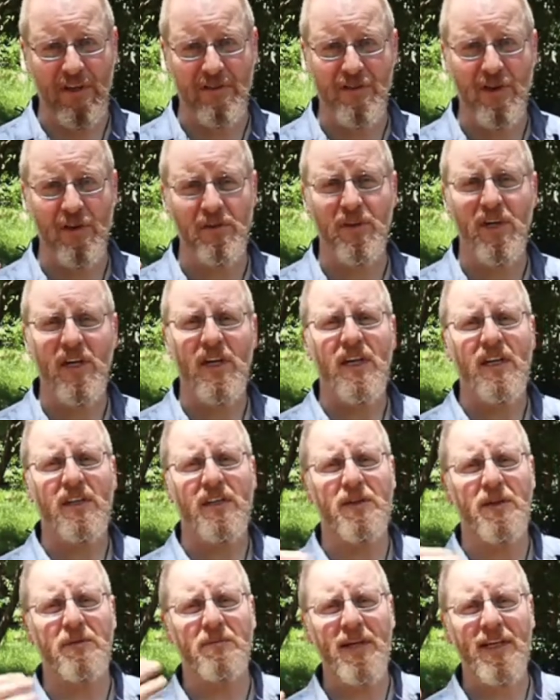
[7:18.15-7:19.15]
And so
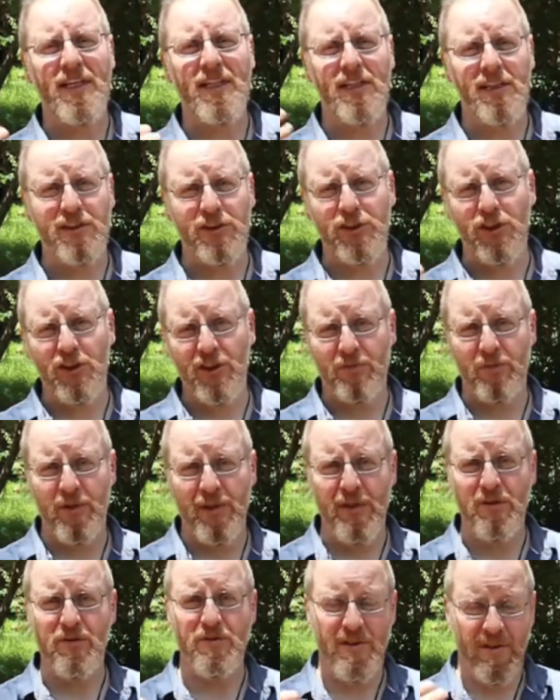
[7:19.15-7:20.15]
the nomenclature that we
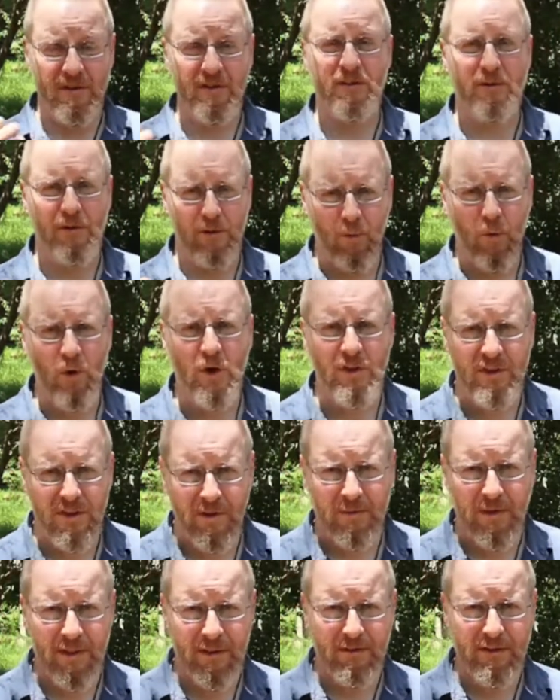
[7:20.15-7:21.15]
use, the words
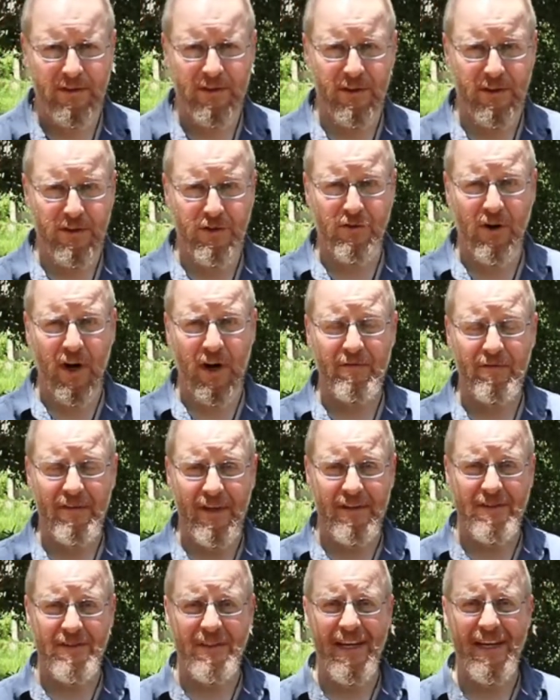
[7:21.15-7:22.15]
that we use to describe
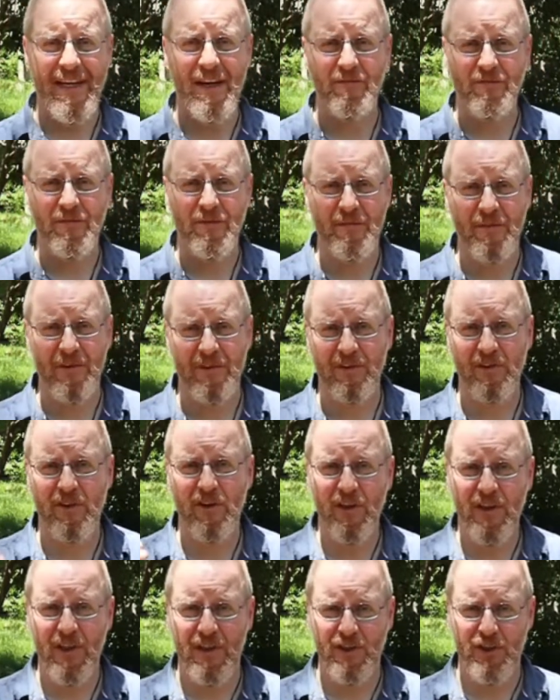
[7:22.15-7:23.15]
things, they come from the
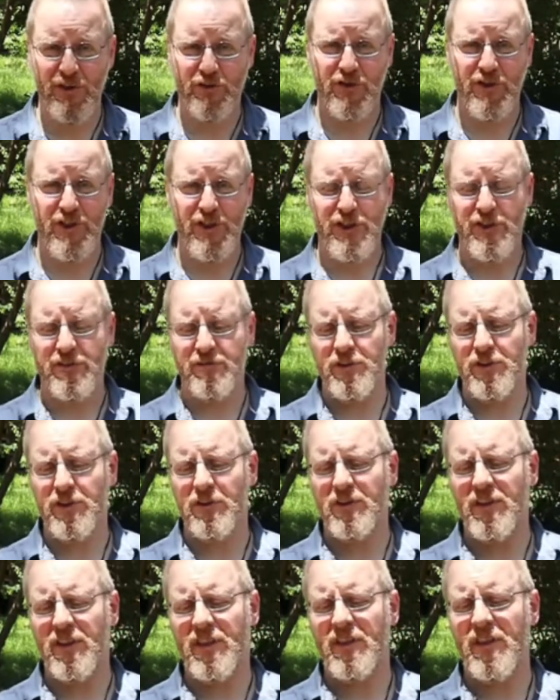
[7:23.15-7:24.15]
Turkish tradition of
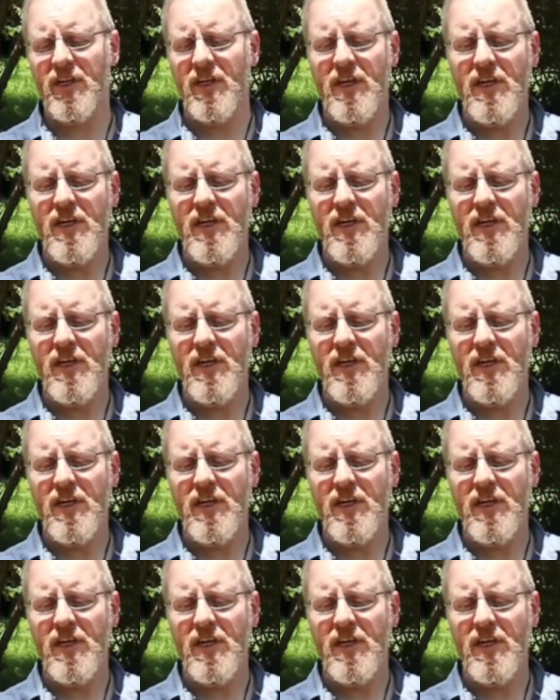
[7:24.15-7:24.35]
shooting.